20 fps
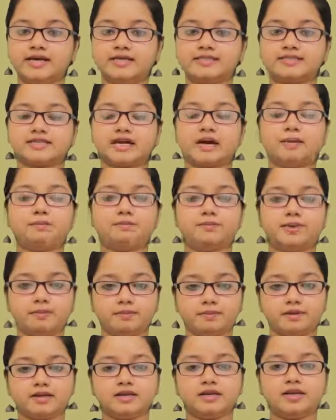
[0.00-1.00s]
Some
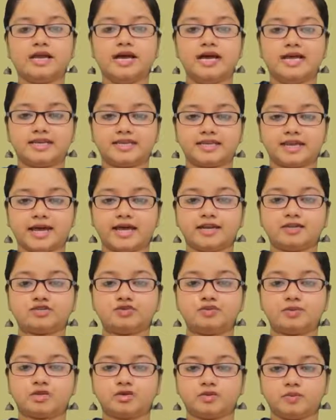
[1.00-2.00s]
people tend
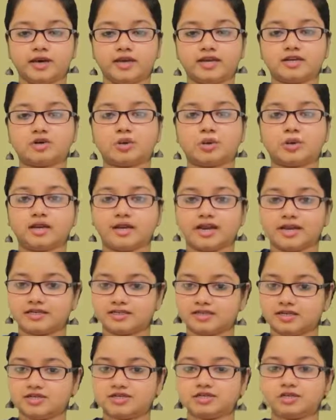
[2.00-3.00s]
to equate
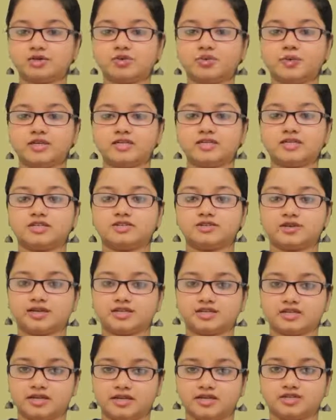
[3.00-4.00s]
localization with
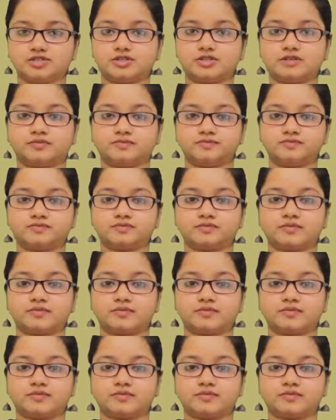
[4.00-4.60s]
translation.